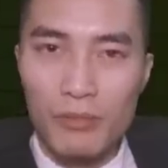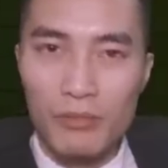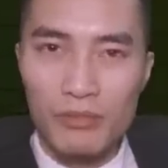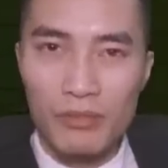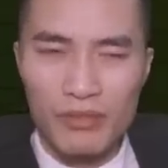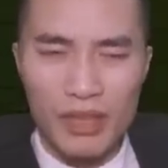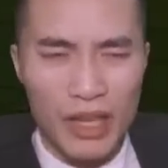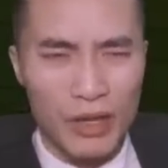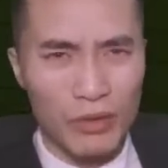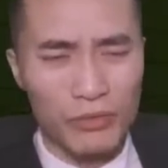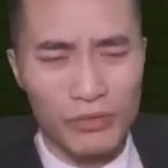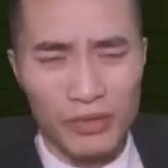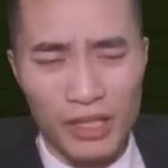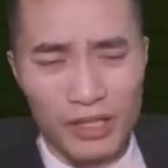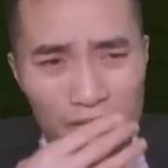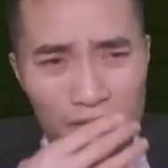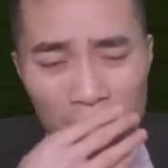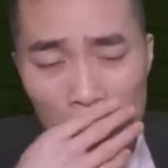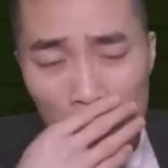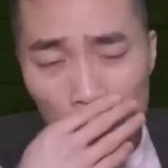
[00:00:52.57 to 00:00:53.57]
I don't think
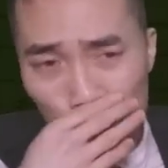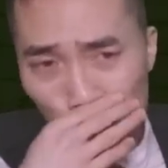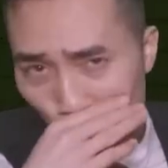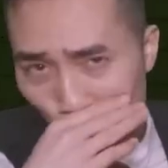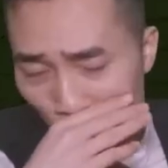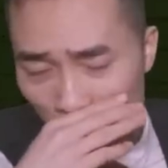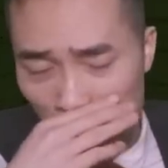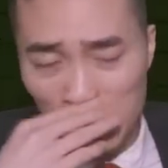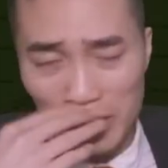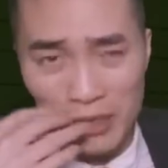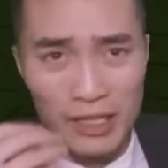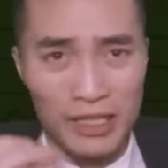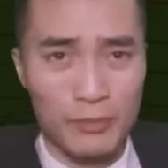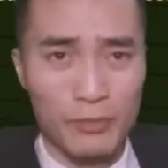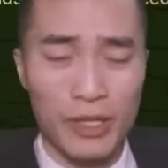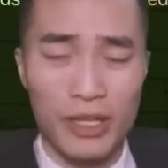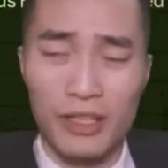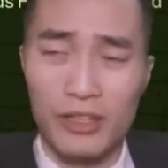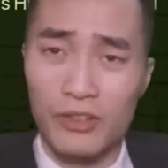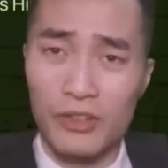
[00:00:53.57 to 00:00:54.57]
tells you or doesn't explain
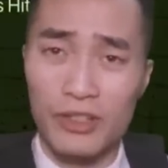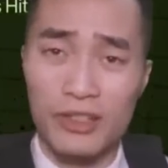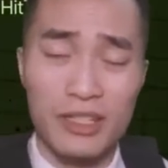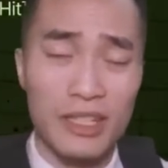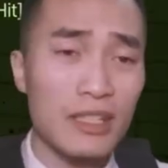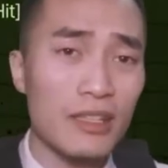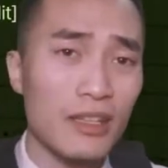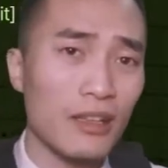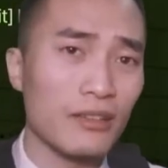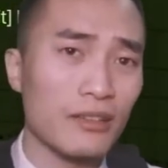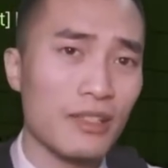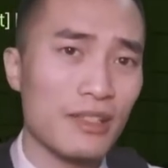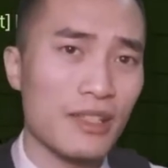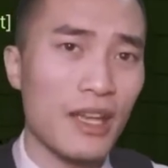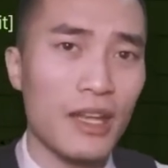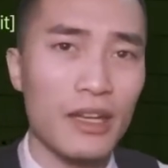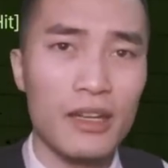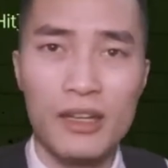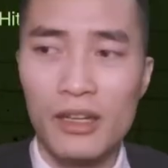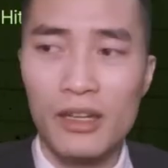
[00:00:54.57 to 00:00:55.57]
in good detail is that
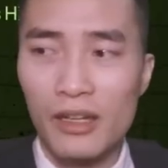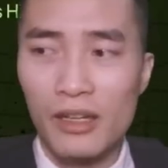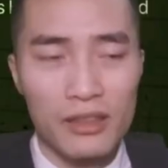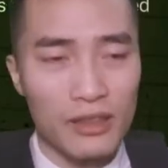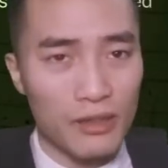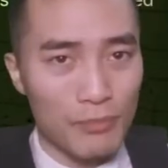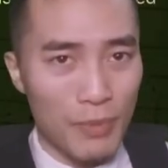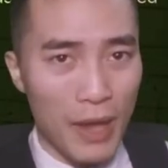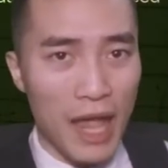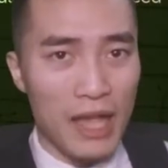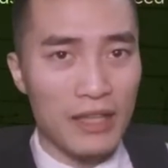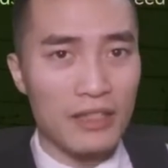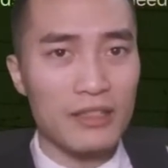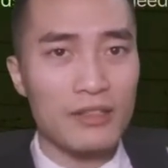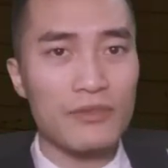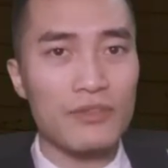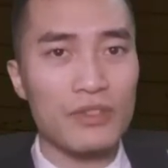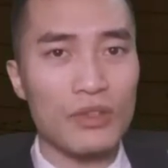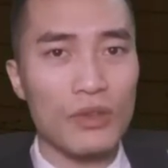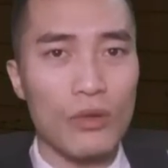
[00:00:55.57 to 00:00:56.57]
the
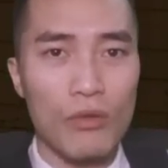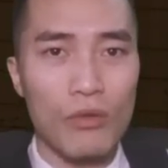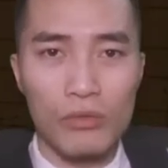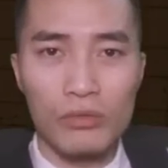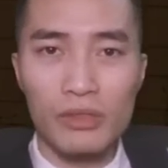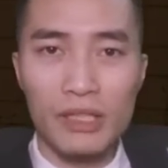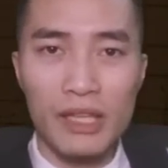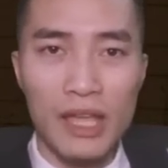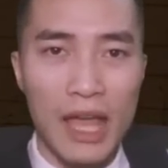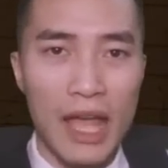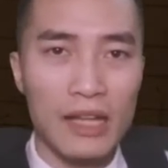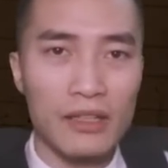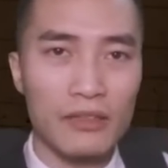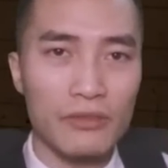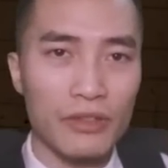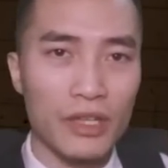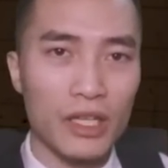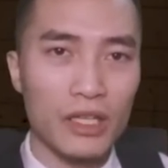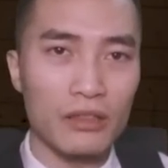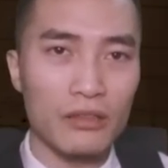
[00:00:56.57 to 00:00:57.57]
passives only
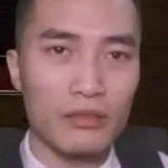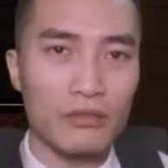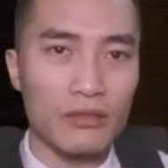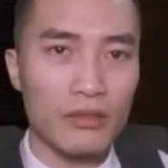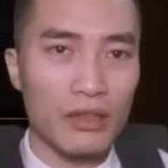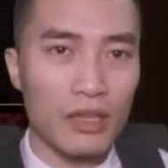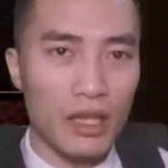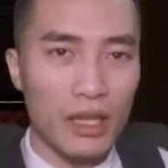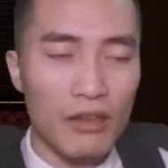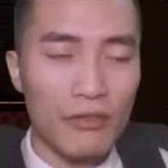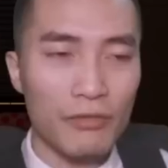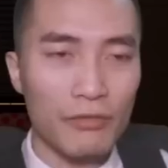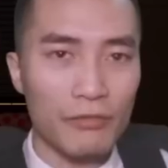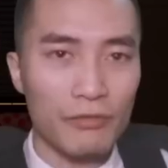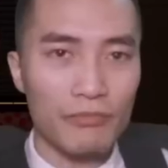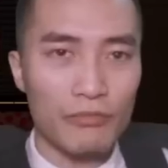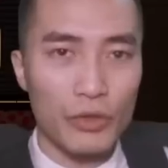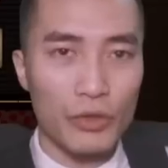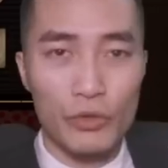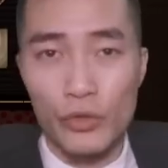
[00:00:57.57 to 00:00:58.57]
activate if
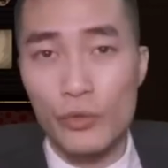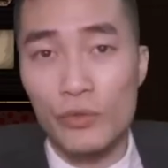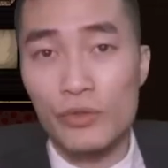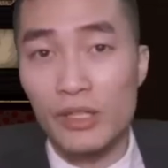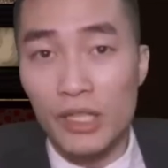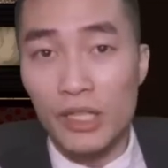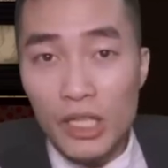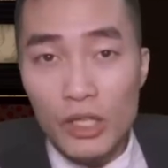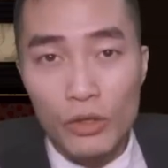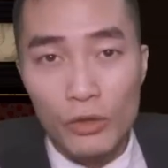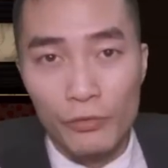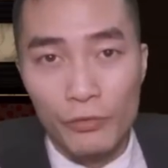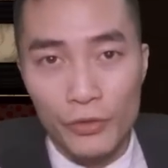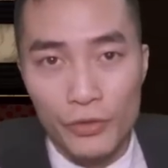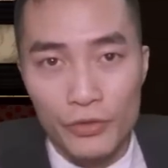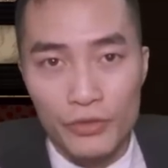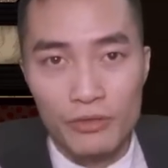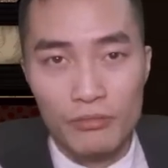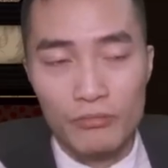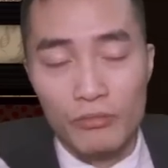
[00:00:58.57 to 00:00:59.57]
you use the ego
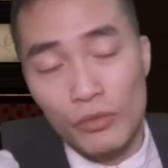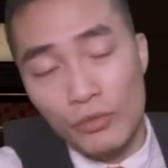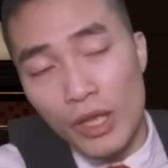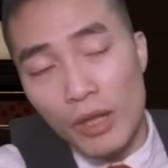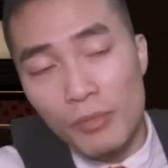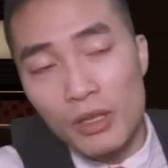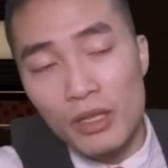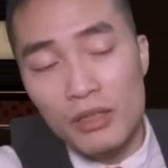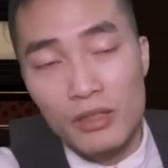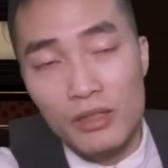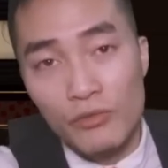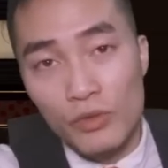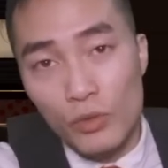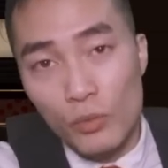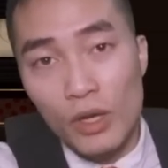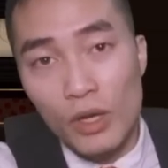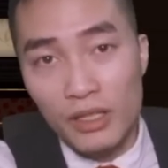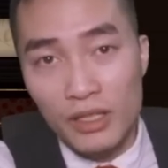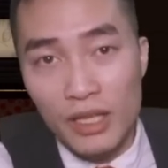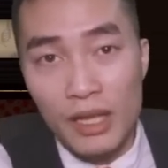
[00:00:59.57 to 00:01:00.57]
first. So that means if you want to
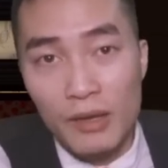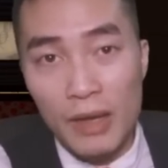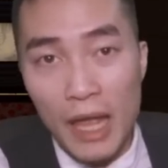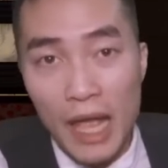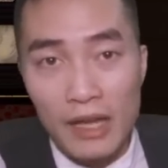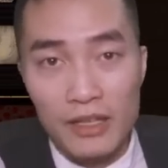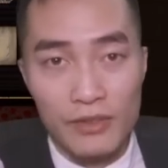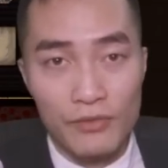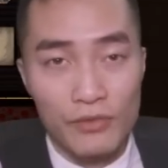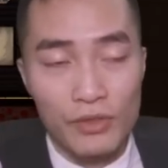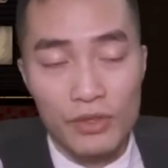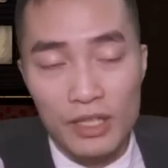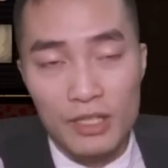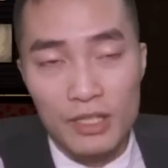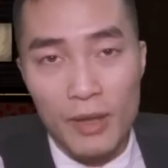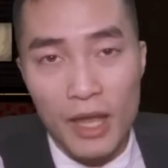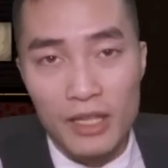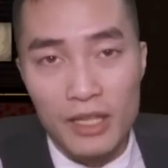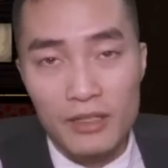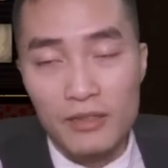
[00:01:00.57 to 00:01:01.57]
gain access to these
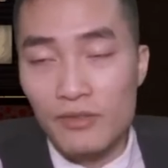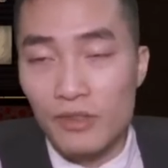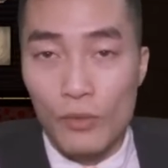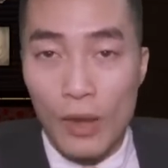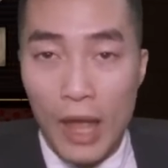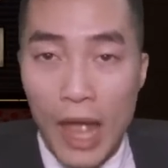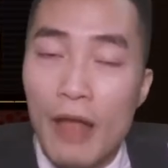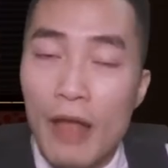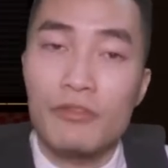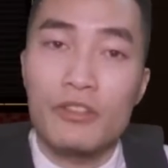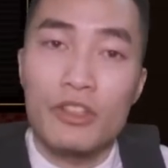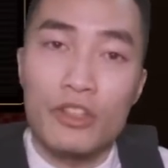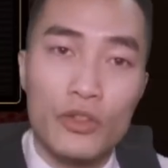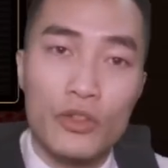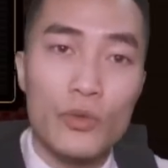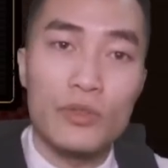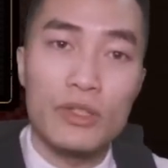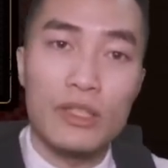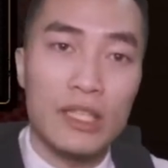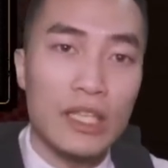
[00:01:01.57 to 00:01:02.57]
passives, you have to use
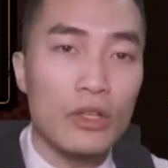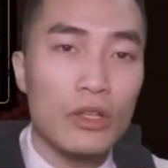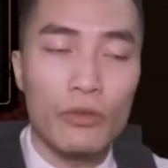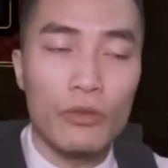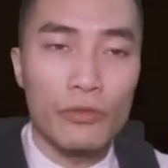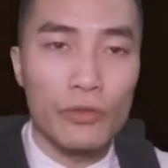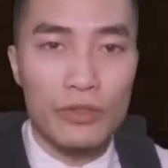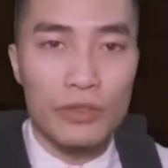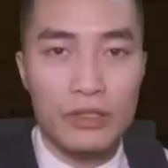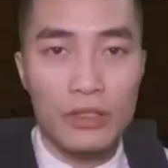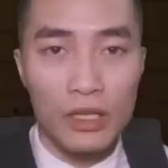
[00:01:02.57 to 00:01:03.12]
the ego first.